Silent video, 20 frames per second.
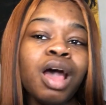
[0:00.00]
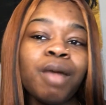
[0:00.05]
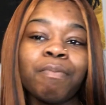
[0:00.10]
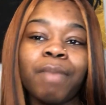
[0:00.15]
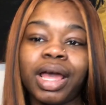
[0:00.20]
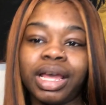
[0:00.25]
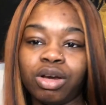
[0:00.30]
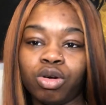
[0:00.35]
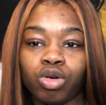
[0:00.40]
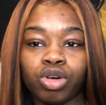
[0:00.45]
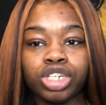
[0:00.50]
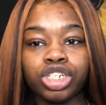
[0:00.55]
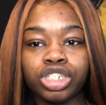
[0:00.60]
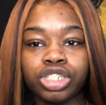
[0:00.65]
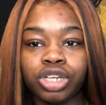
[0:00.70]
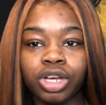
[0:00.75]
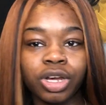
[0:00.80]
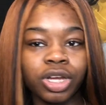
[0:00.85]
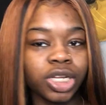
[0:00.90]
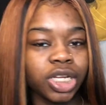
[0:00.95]
my gorgeous
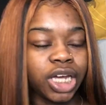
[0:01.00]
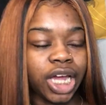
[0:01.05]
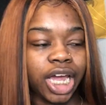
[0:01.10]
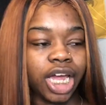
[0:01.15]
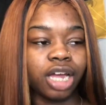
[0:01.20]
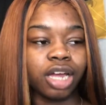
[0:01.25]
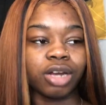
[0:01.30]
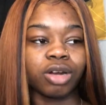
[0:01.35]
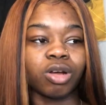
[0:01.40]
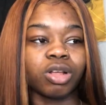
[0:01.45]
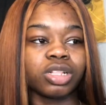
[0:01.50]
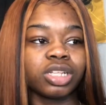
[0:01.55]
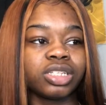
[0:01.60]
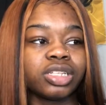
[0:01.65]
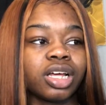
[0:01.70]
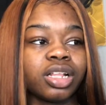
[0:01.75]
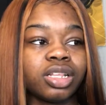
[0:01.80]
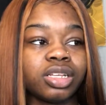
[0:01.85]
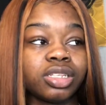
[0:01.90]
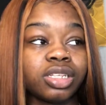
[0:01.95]
curly hair, and all this
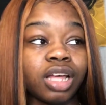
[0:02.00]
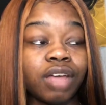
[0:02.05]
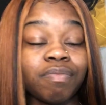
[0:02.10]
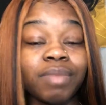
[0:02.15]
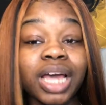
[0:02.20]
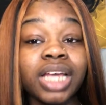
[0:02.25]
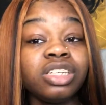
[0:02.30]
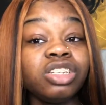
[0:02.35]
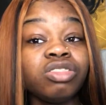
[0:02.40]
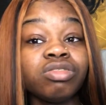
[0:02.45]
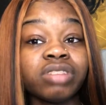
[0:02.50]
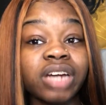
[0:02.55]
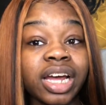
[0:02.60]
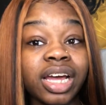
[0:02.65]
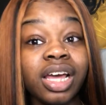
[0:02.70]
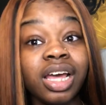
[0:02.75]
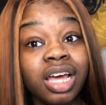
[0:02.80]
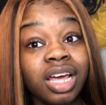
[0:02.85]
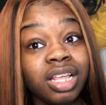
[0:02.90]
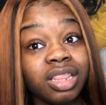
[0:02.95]
other stuff. Mind you,
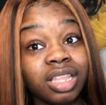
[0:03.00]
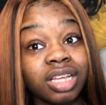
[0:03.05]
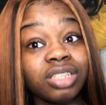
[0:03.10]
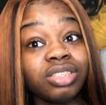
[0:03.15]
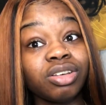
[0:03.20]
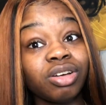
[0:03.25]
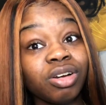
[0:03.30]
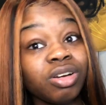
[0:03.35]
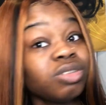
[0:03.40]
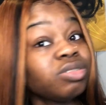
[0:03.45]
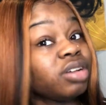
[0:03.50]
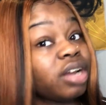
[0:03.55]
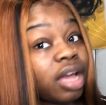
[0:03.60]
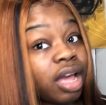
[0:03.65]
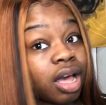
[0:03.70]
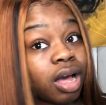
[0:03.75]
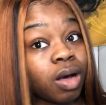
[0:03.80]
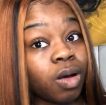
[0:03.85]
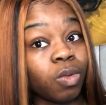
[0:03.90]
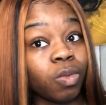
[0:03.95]
right, this girl
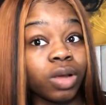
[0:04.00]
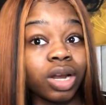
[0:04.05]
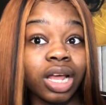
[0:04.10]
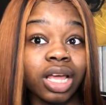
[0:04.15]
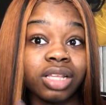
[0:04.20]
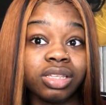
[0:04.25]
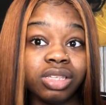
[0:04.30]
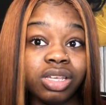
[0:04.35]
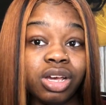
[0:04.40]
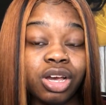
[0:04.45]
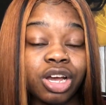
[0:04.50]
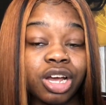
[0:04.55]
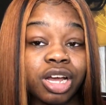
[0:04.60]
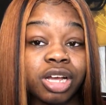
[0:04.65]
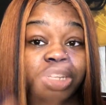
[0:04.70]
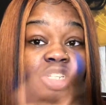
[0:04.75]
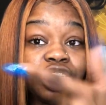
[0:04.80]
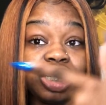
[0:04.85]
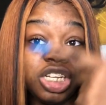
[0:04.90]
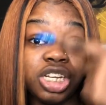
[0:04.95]
now, when I see her,
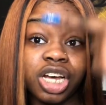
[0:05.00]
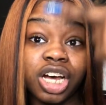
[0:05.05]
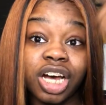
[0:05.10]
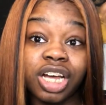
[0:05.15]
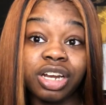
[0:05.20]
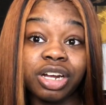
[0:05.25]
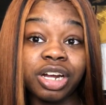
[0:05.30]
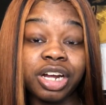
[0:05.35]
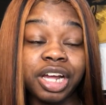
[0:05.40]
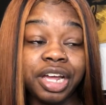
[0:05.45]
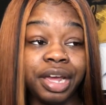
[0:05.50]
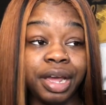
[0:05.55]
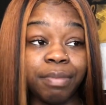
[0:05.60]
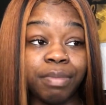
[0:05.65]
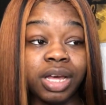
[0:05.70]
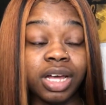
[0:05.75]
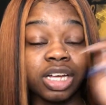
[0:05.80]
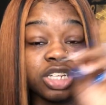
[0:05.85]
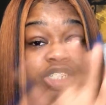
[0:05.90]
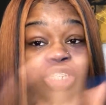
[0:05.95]
she cut her hair
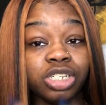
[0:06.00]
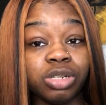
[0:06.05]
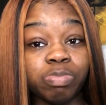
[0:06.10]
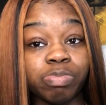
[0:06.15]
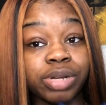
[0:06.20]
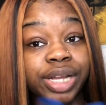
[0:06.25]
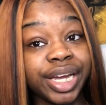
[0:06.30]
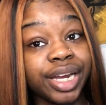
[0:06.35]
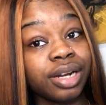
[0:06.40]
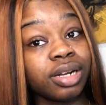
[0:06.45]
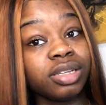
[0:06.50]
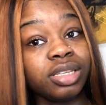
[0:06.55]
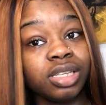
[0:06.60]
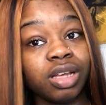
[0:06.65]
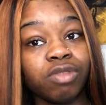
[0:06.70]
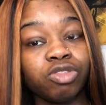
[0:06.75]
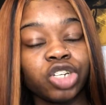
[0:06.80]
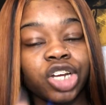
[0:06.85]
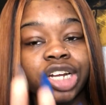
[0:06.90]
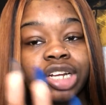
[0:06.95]
because she played
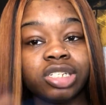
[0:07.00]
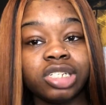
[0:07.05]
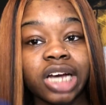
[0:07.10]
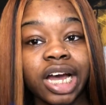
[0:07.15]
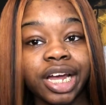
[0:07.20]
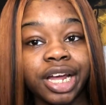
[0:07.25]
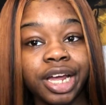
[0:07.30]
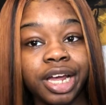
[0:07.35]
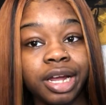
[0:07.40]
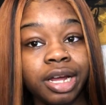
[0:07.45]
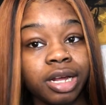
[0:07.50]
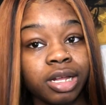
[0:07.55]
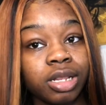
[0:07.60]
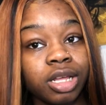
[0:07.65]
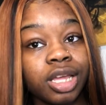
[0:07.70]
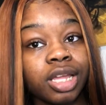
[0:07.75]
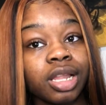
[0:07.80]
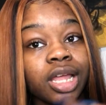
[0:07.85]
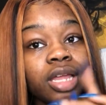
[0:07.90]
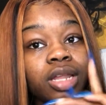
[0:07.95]
herself trying to dye her hair
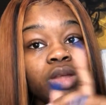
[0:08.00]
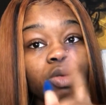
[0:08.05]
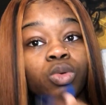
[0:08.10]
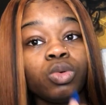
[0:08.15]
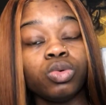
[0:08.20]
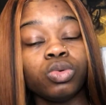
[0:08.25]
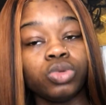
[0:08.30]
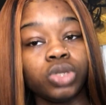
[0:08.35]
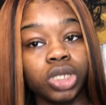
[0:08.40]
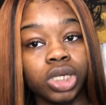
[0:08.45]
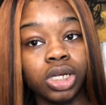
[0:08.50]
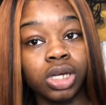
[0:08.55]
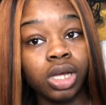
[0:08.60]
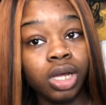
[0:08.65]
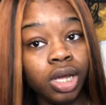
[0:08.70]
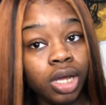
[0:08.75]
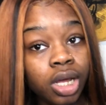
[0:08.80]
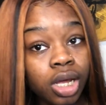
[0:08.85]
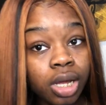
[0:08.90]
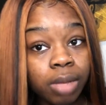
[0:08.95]
looking like Little Uzi.
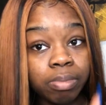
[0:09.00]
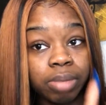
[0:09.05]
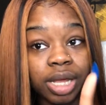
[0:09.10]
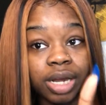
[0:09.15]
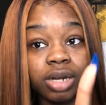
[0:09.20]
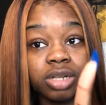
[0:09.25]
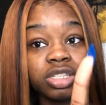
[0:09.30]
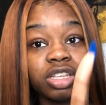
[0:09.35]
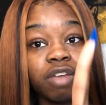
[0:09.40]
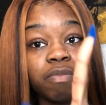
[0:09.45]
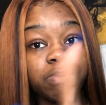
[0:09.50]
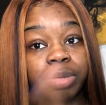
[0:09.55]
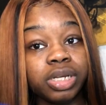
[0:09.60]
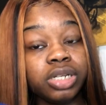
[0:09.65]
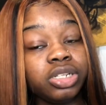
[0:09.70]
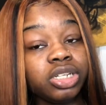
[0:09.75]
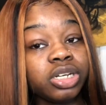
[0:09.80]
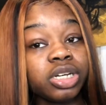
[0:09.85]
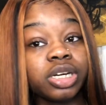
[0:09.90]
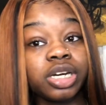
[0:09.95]
Played herself
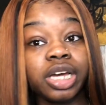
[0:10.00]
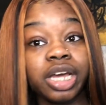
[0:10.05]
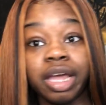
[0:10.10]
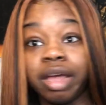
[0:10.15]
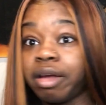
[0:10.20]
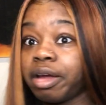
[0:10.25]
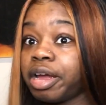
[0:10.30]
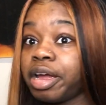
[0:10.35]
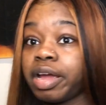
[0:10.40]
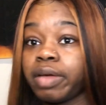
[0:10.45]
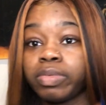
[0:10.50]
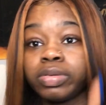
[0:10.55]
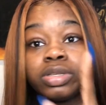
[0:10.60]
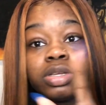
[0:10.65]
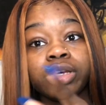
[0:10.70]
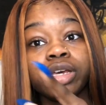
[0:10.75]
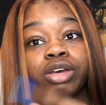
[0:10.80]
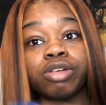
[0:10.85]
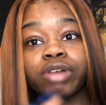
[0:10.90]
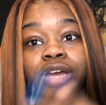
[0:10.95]
bleaching her hair. Her hair was
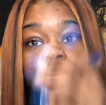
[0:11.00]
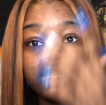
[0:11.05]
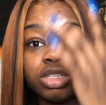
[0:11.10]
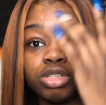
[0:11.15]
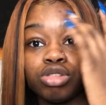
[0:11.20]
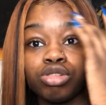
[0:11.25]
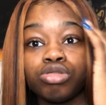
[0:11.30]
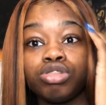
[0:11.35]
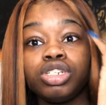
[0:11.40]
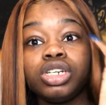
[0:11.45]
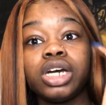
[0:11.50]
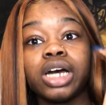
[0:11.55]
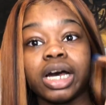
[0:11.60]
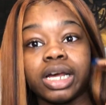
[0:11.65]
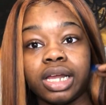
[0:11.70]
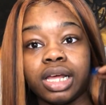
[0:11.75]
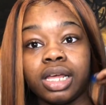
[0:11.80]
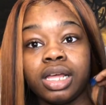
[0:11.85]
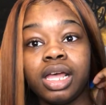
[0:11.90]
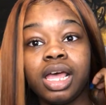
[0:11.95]
looking crazy, so she
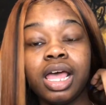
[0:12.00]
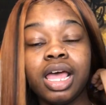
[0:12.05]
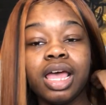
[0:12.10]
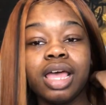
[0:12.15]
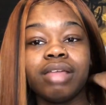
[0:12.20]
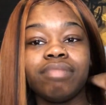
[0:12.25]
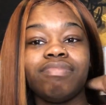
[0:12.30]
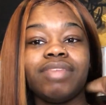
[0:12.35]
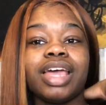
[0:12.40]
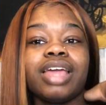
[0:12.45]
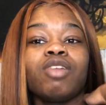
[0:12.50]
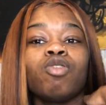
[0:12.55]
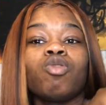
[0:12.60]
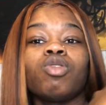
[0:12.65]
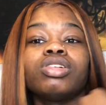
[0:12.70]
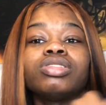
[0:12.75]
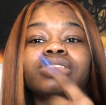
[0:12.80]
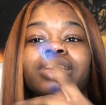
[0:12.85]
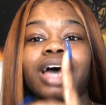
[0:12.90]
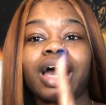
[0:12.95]
cut it. Then
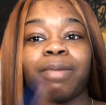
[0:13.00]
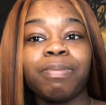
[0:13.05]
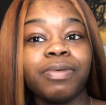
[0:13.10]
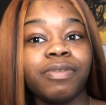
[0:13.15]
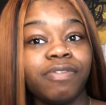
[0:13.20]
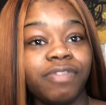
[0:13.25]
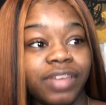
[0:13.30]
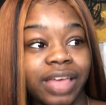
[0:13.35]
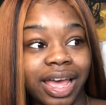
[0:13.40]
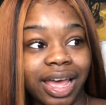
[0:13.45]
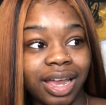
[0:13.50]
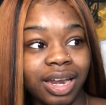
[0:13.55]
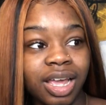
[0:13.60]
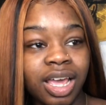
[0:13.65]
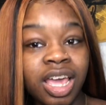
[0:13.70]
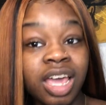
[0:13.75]
on top of that,